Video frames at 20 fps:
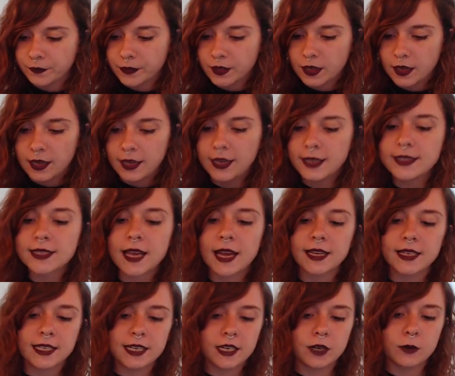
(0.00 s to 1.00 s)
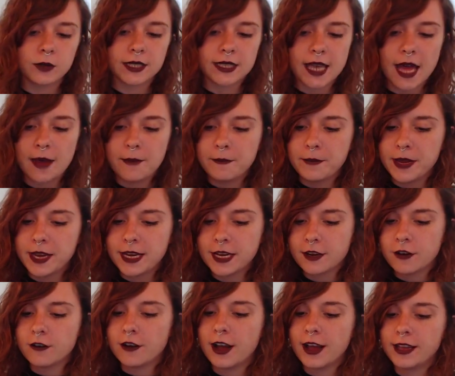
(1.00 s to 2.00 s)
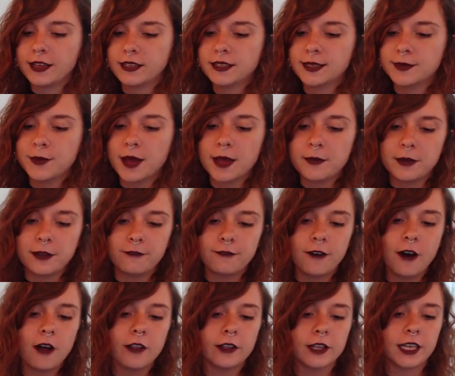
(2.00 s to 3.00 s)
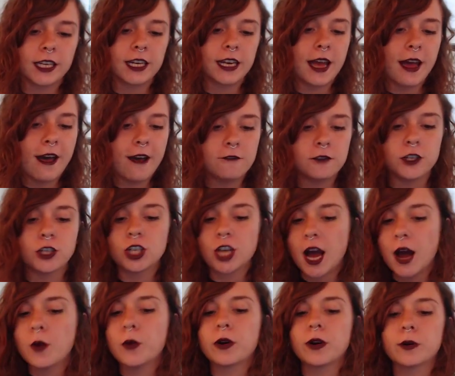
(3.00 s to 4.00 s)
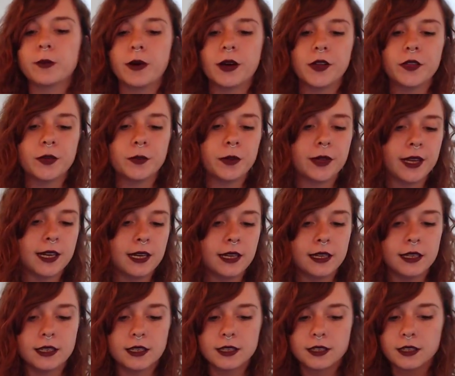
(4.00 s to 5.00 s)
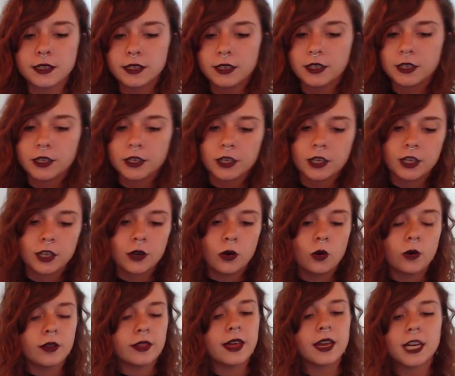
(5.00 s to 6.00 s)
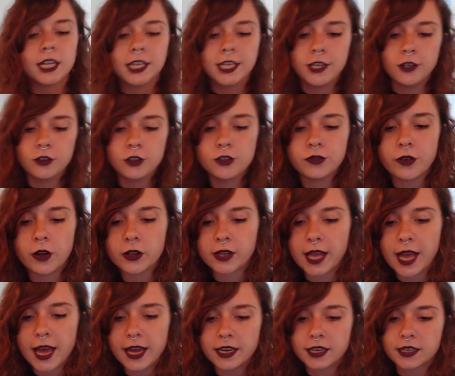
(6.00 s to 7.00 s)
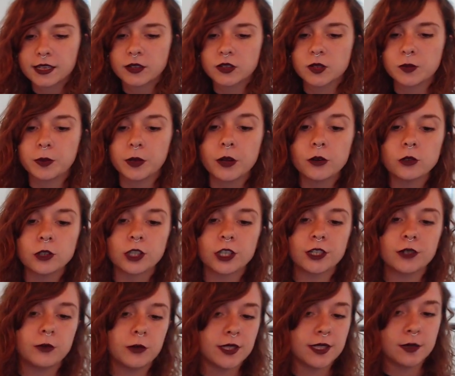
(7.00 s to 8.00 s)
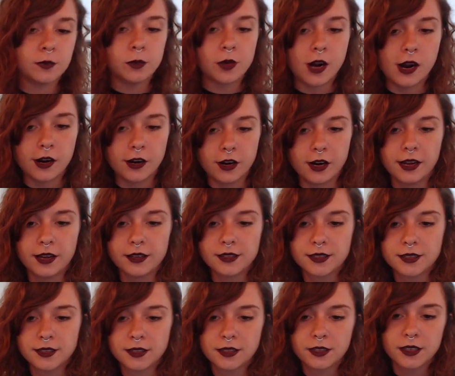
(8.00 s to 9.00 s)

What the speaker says: His idea was that meteorites might be falling in a heavy shower upon the planet, or that a huge volcanic explosion was in progress.